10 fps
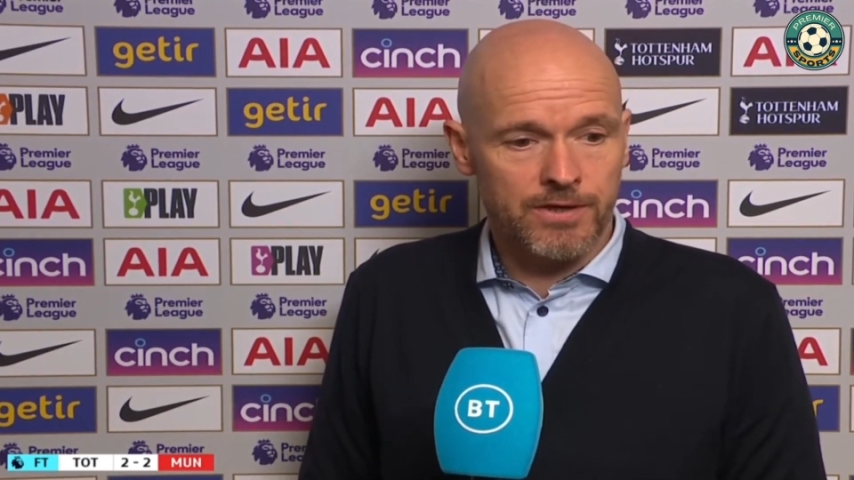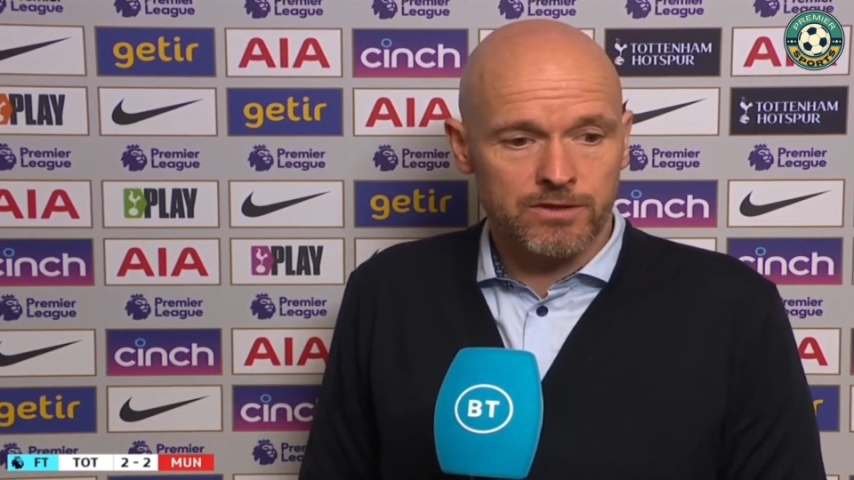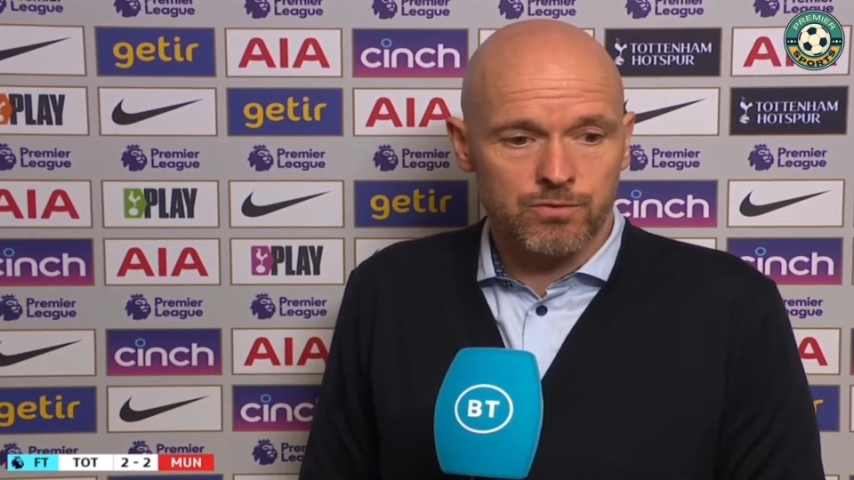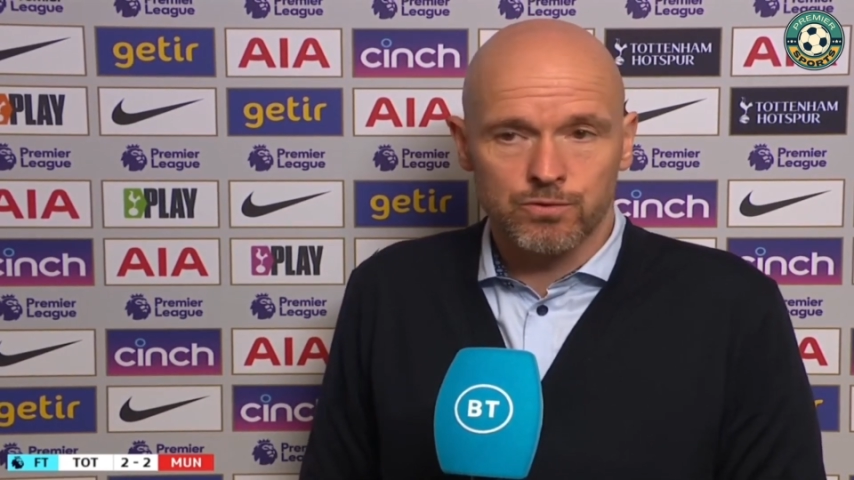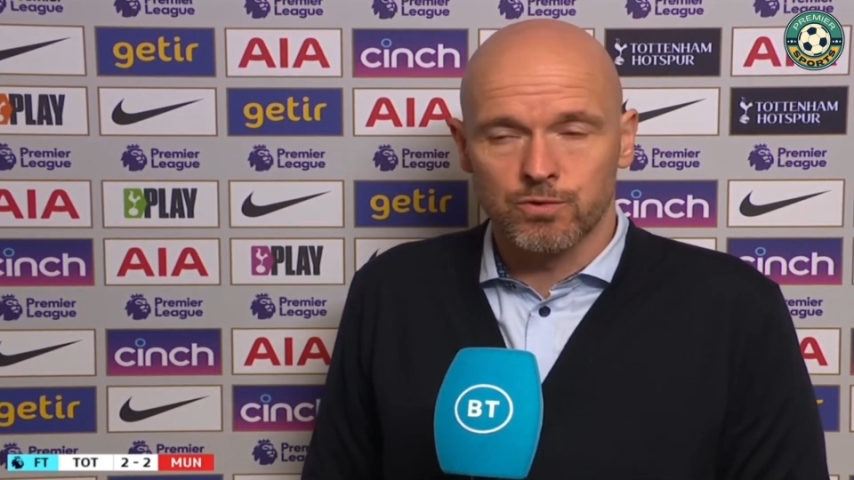I
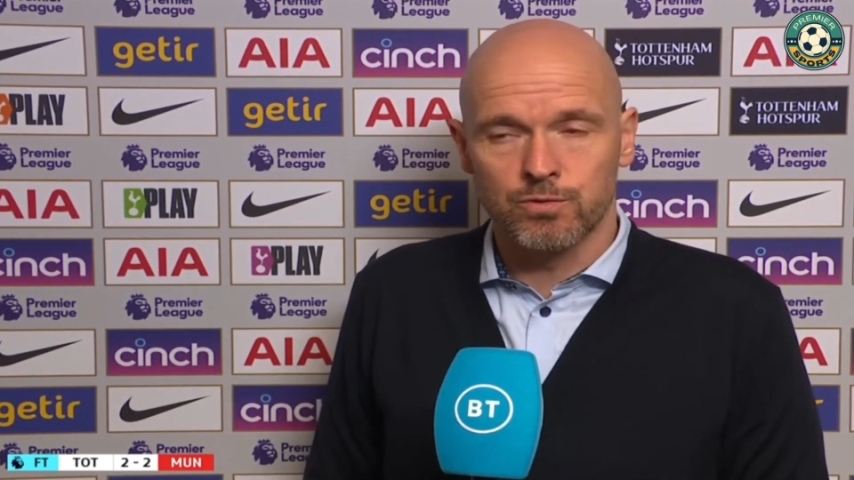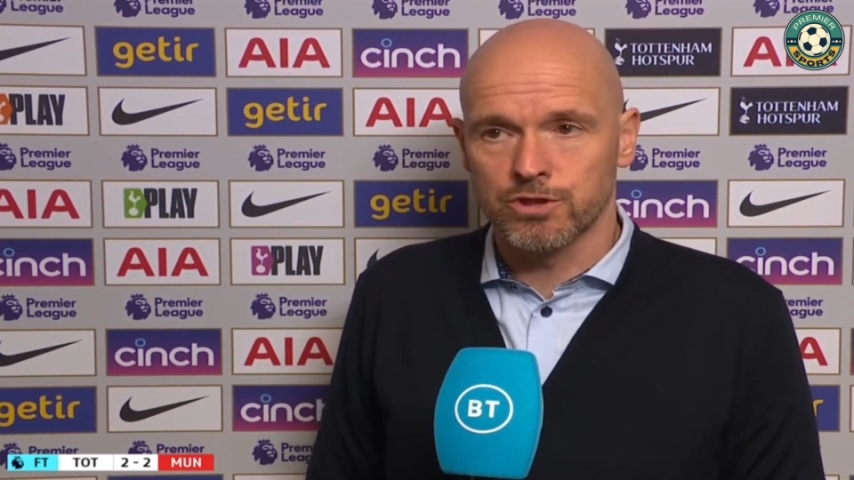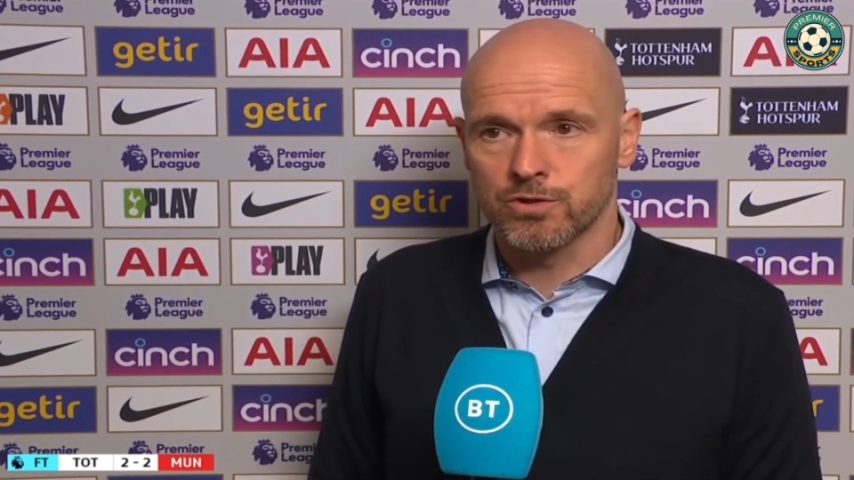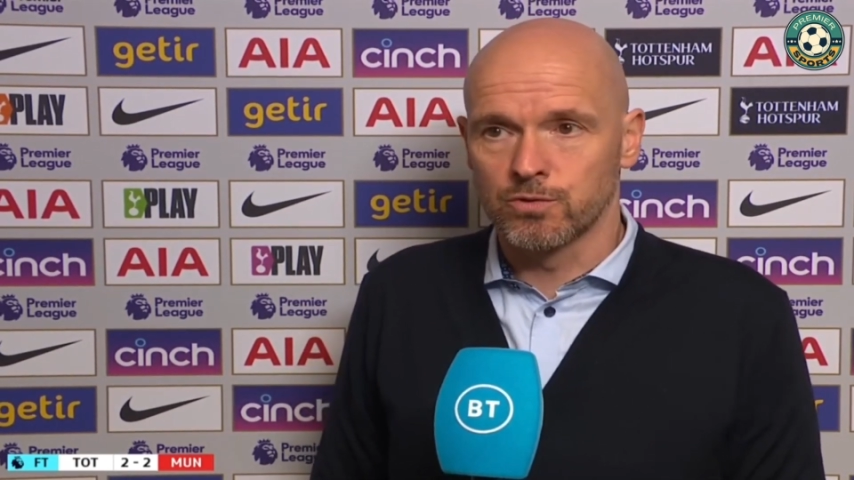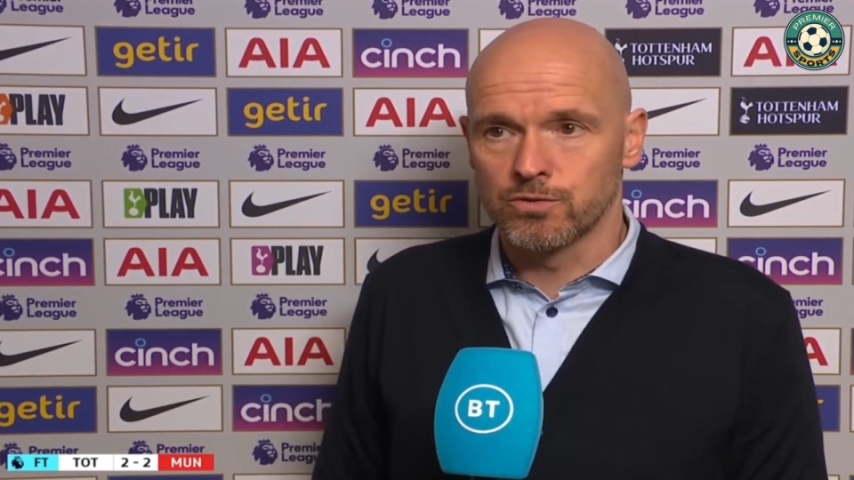think
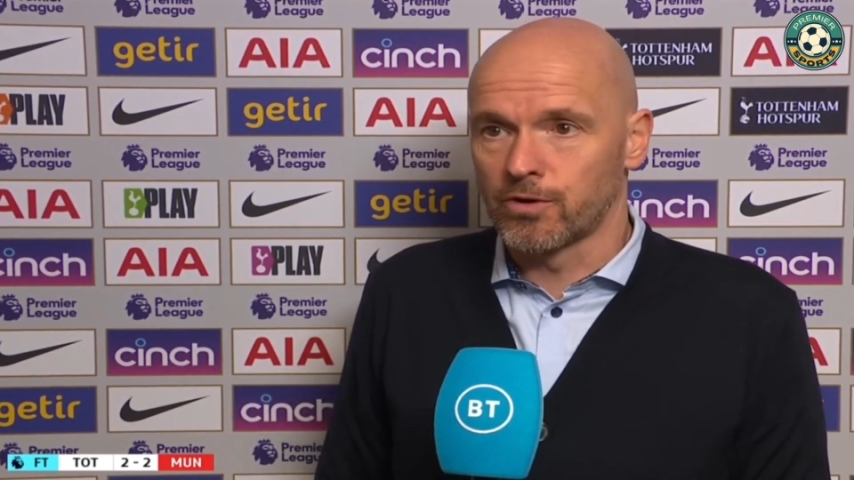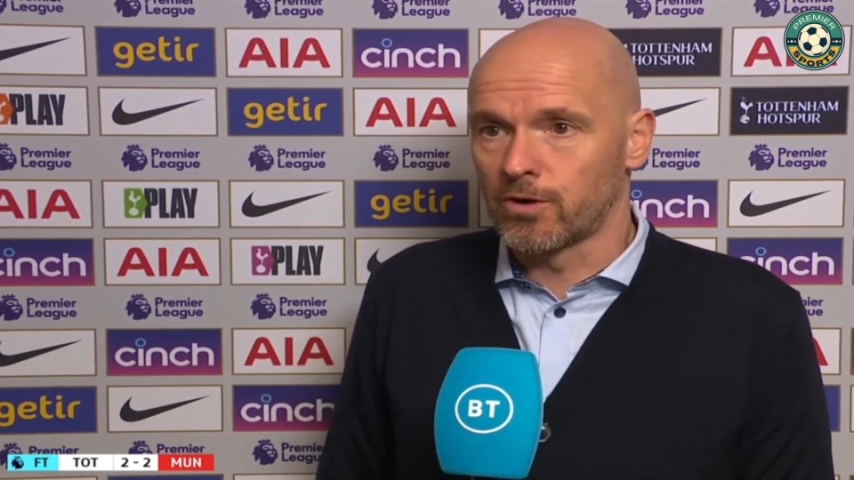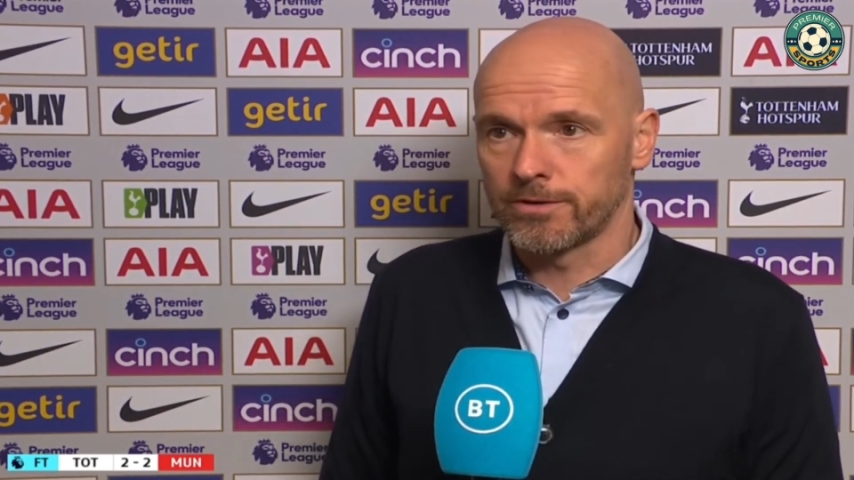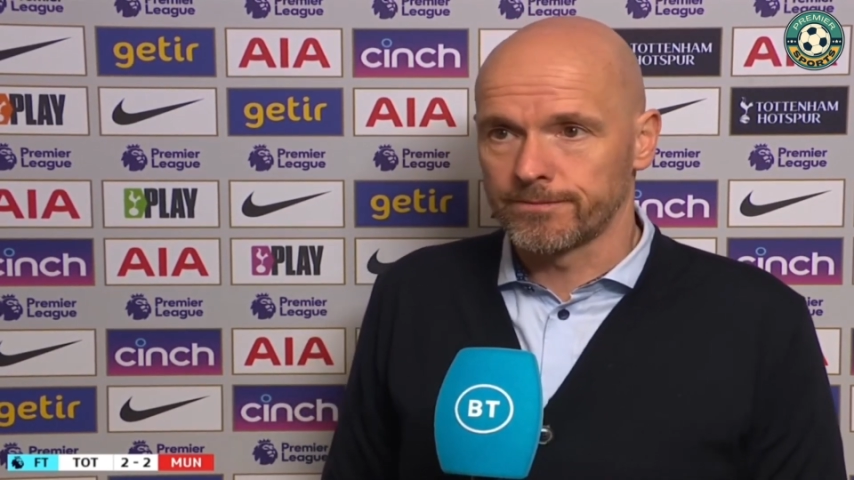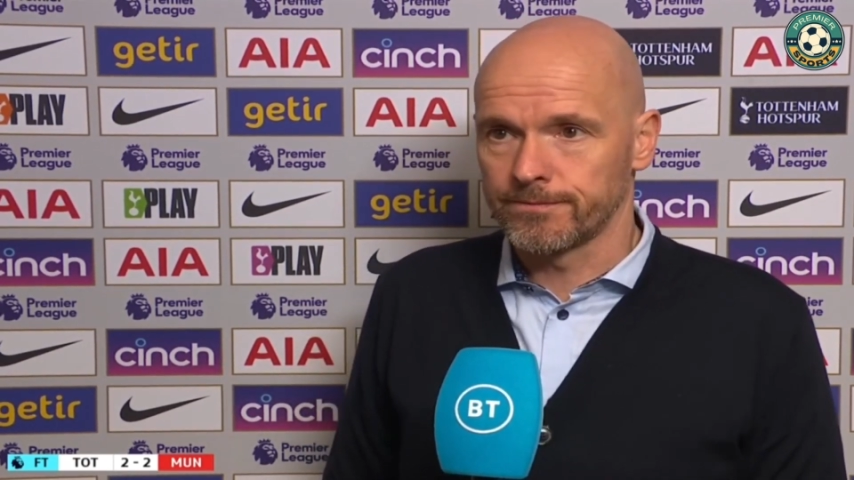2-2 is a good
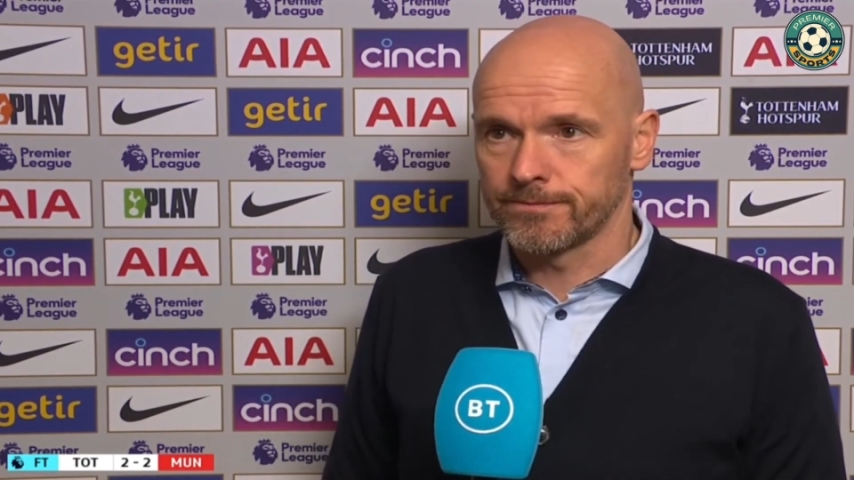draw.